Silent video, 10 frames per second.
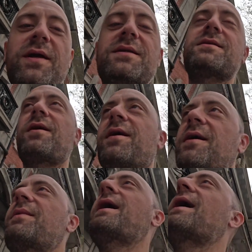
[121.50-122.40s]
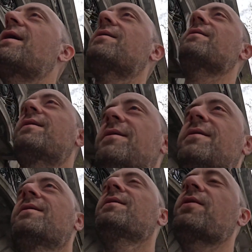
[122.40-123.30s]
Where he's talking about how
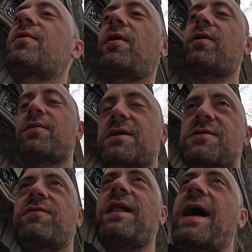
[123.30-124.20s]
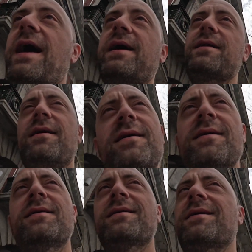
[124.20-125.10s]
the earth is flat.
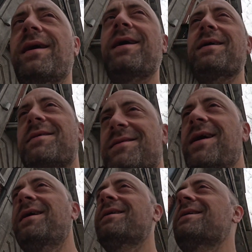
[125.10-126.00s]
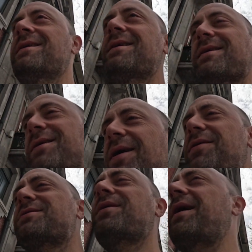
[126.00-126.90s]
And
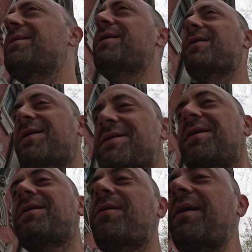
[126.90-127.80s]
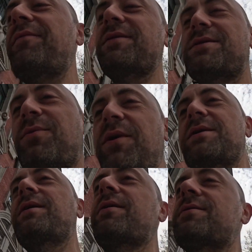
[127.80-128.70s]
you know, so I don't know. He started going up into
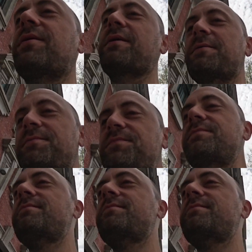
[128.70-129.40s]
some weird territory.